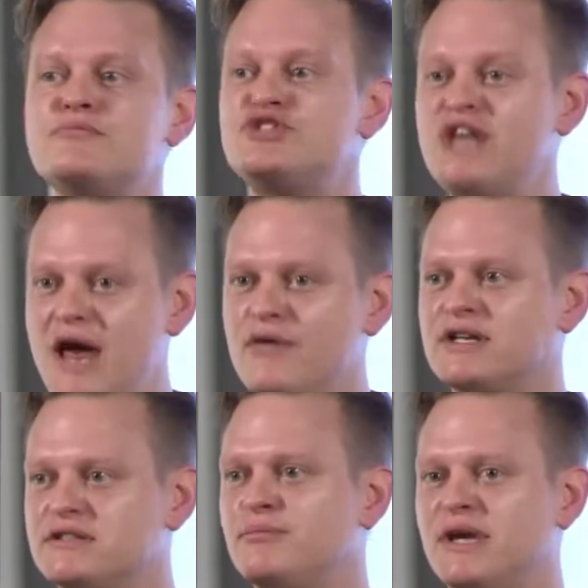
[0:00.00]

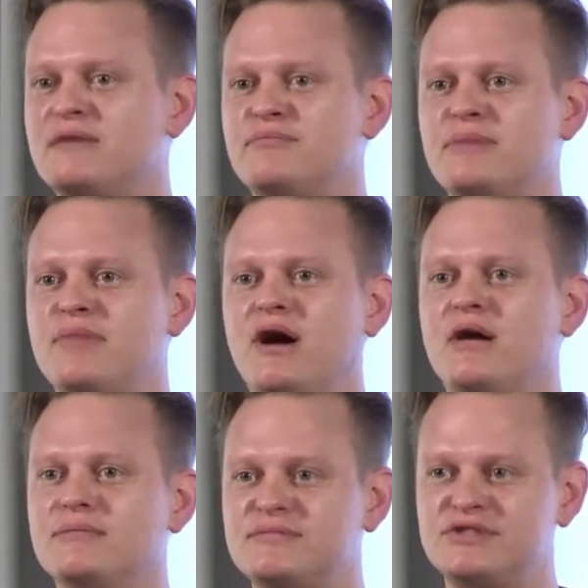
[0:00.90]
Sharing is a big
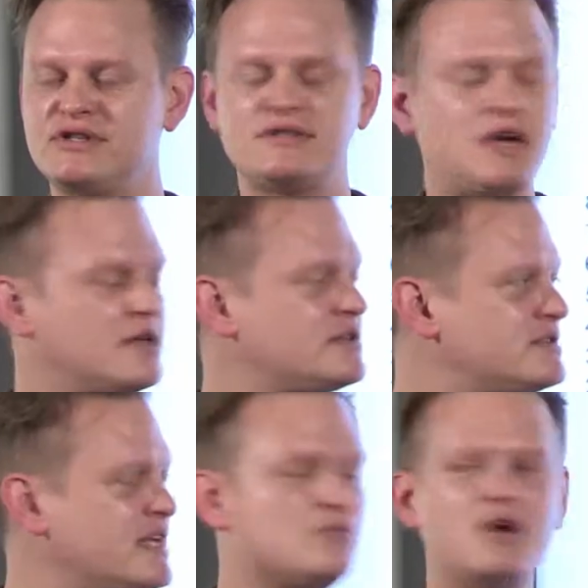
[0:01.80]
part.
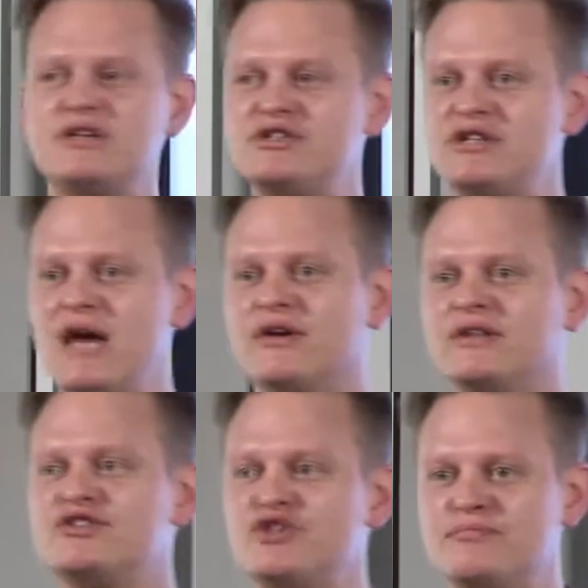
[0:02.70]
Teamwork and sharing
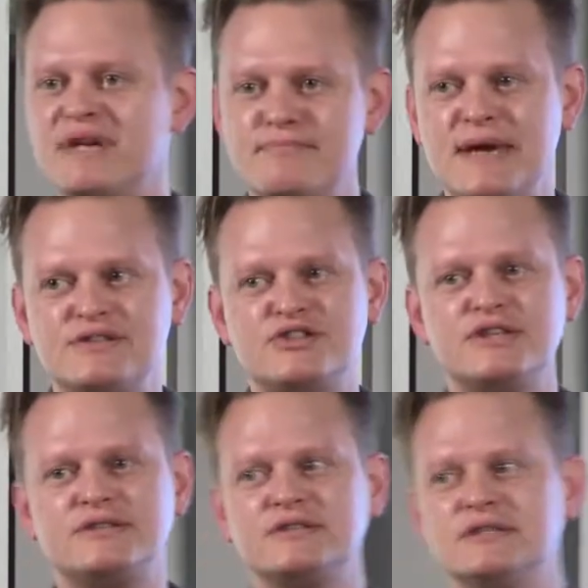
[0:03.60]
are the two big
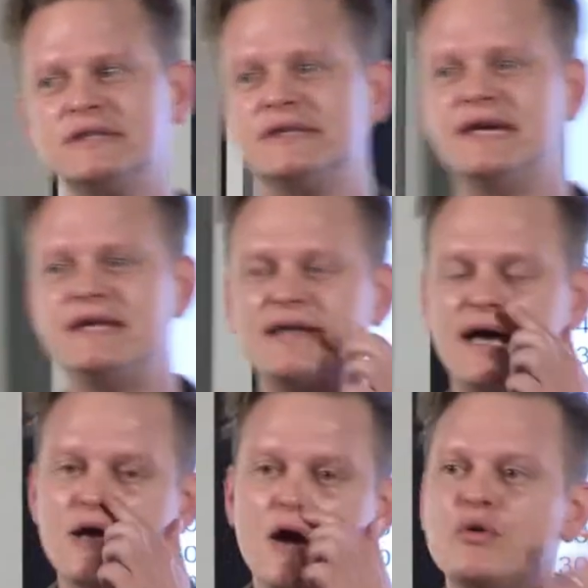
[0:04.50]
messages in
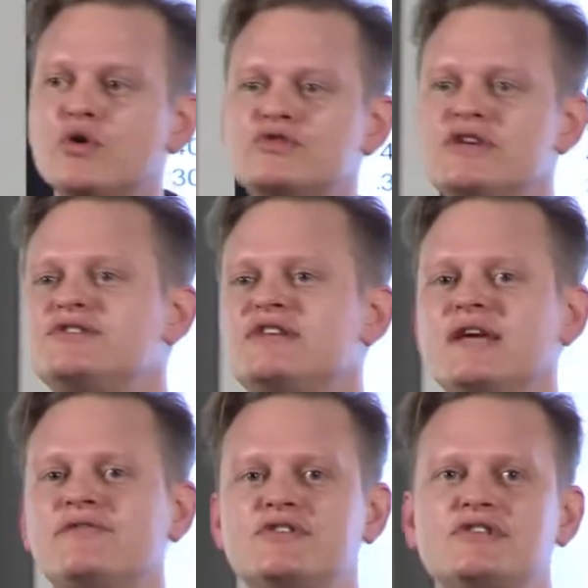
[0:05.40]
that. We're also
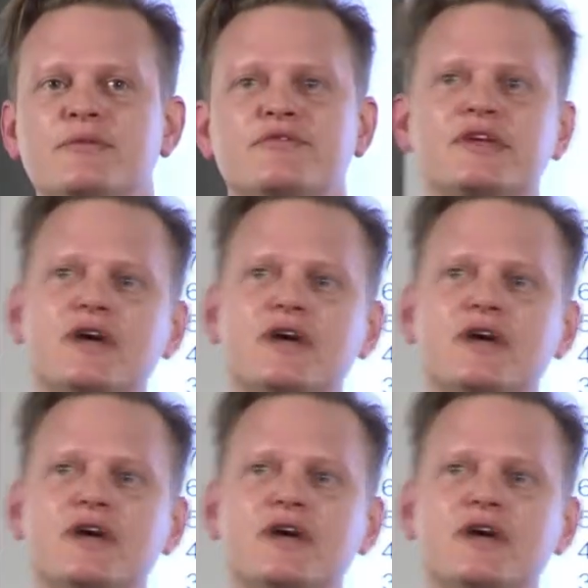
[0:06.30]
seeing for some of